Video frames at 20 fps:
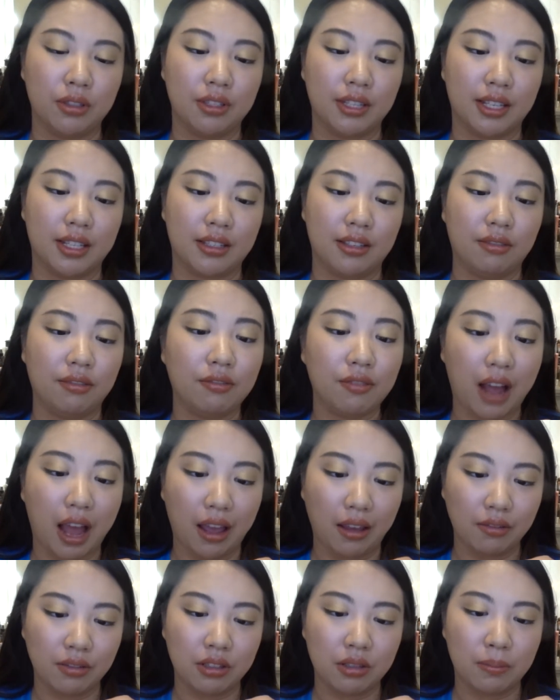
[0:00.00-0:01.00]

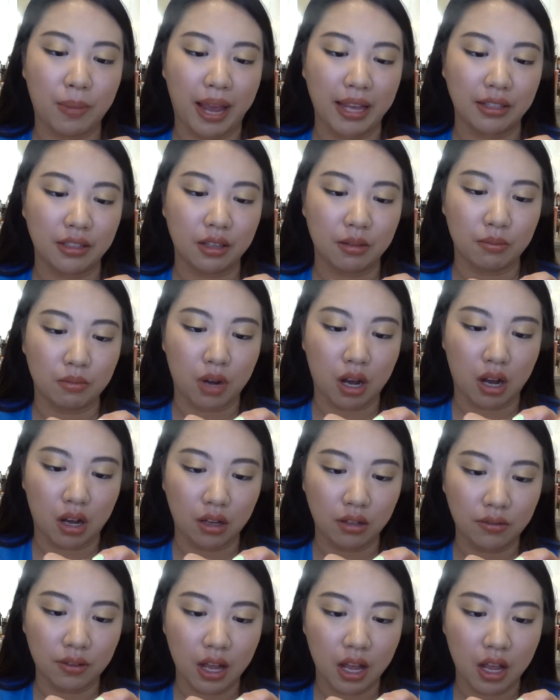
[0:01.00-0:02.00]
65 Spicy
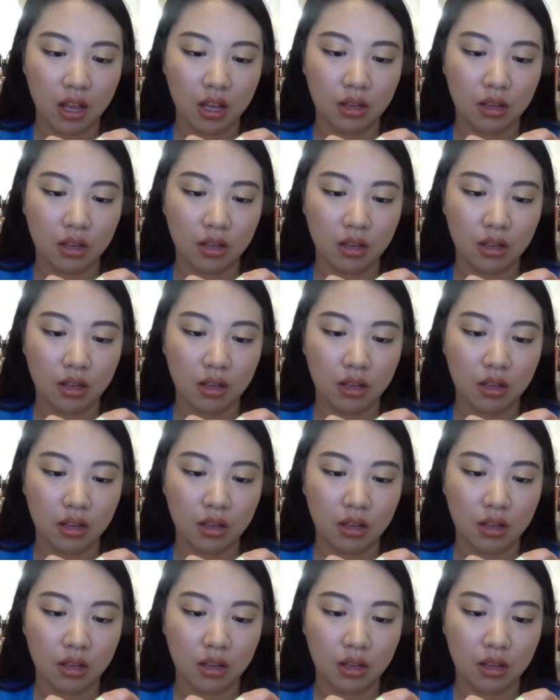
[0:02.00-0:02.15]
Mauve.